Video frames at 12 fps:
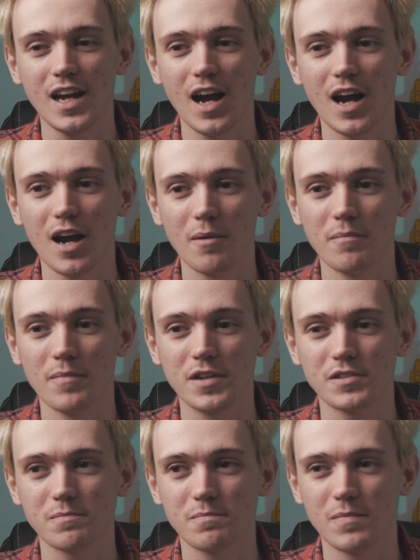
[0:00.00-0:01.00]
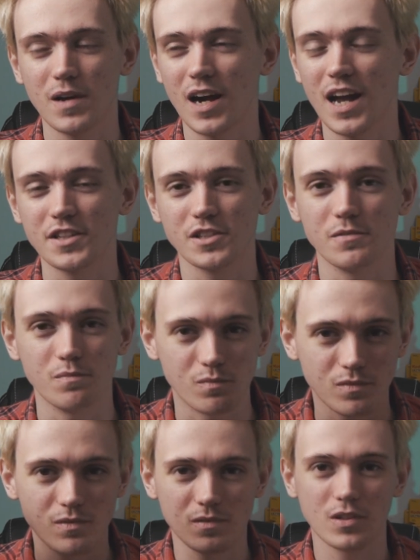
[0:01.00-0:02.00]
I had to
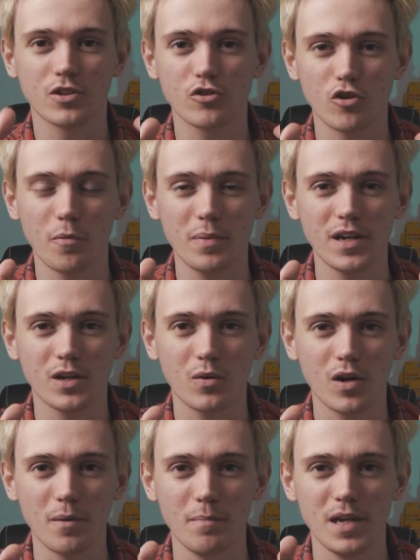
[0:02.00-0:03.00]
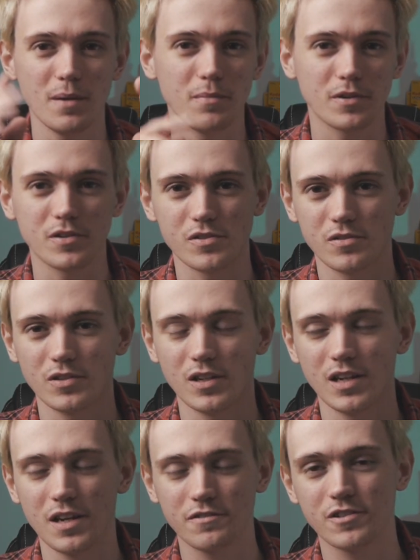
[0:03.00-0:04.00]
crop it quite a bit because on the
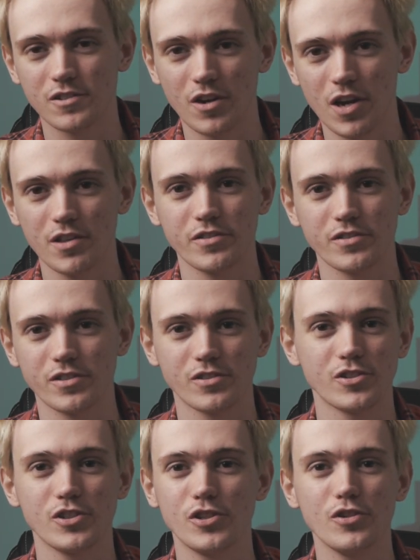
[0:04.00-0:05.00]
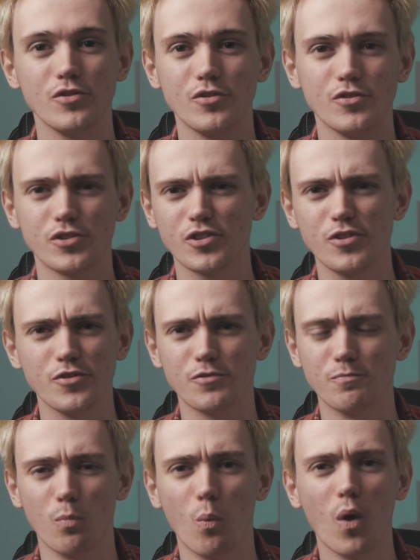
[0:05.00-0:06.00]
left side there's this huge
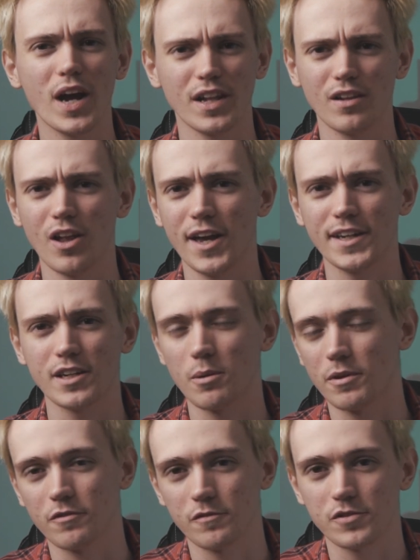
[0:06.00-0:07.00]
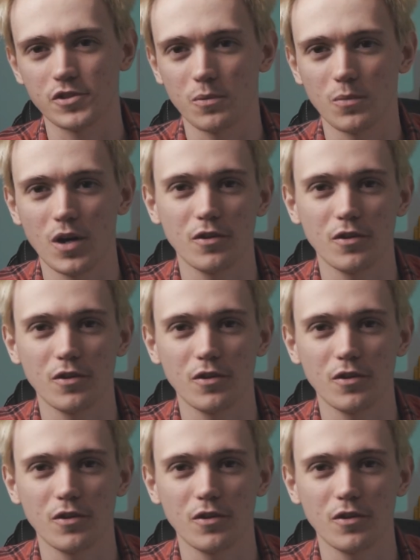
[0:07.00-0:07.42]
white light coming from somewhere.